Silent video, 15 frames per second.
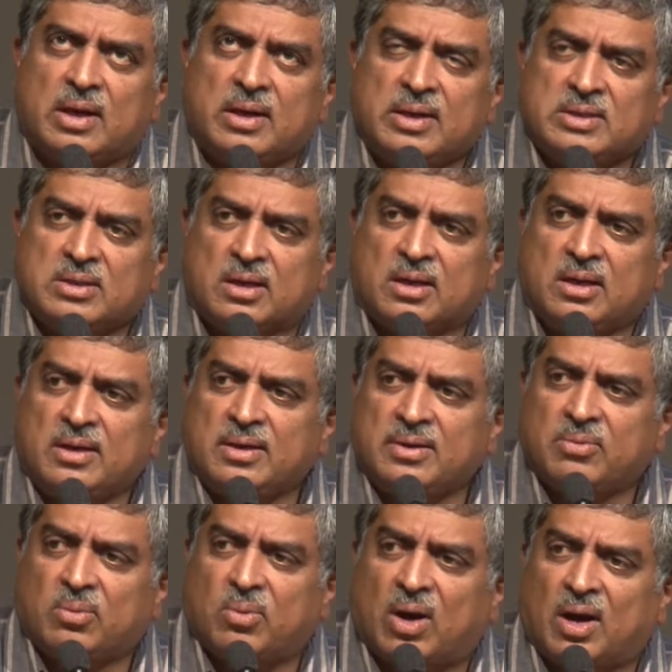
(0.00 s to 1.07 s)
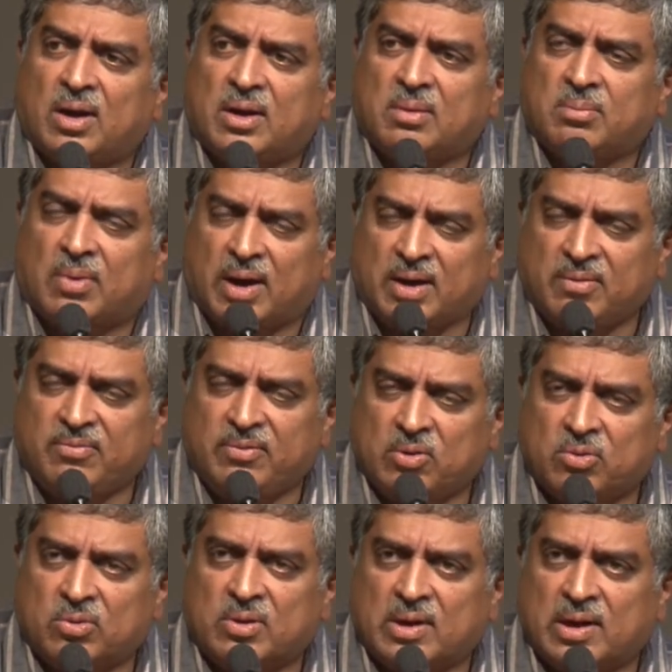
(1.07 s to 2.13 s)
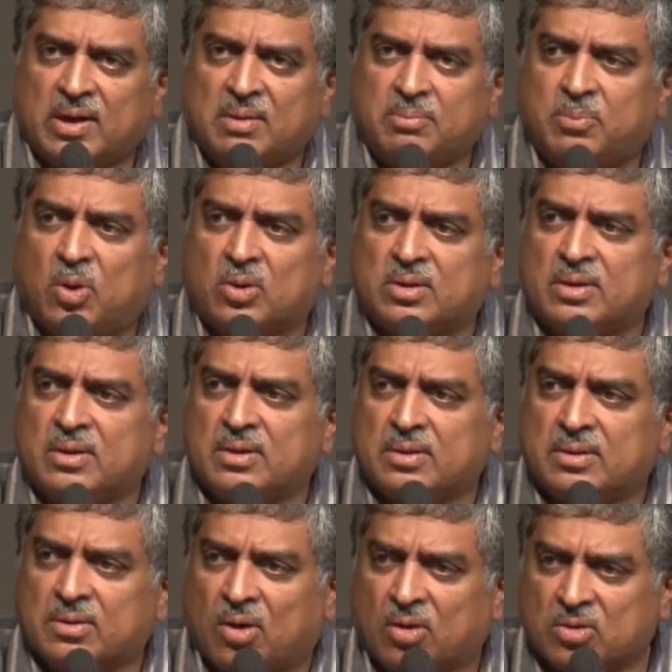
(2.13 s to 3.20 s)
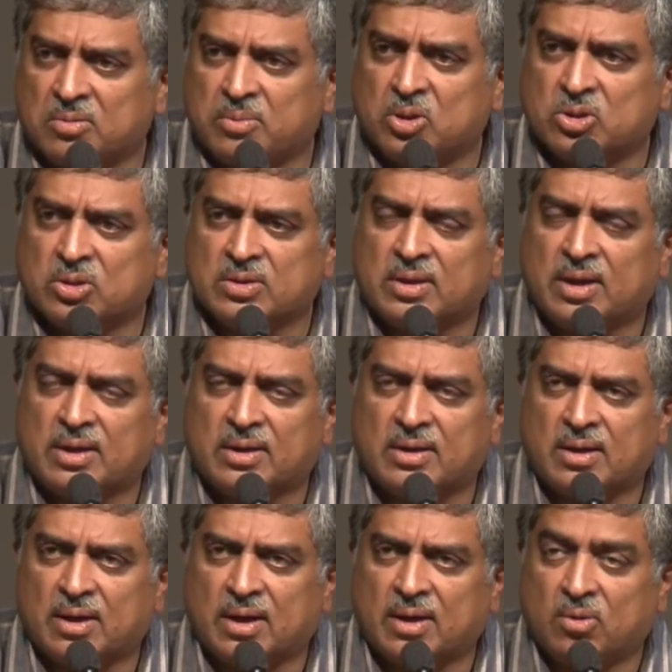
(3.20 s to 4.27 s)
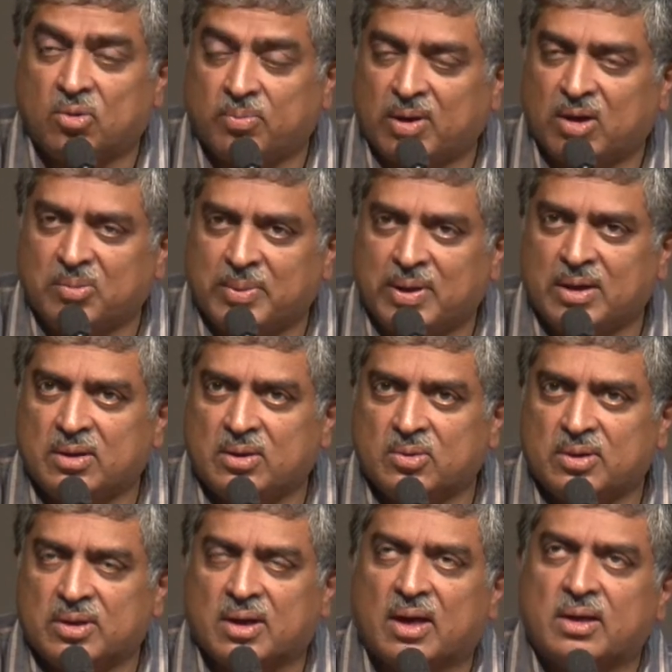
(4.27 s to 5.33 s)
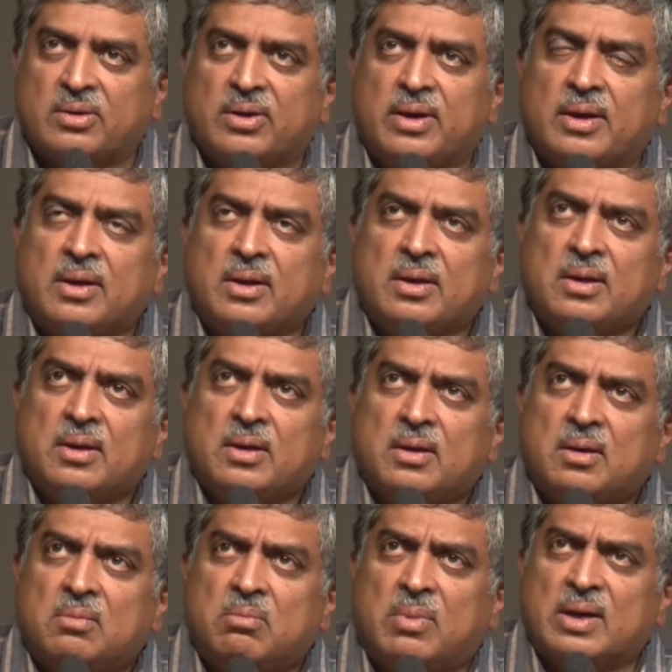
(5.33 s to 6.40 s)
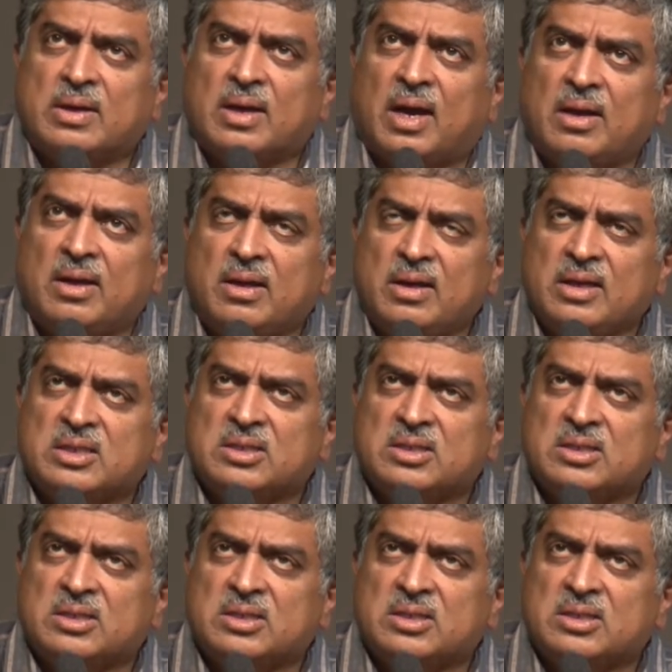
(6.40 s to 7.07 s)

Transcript: is certainly, in my view, an important contribution that I hope I've made to the country. But I really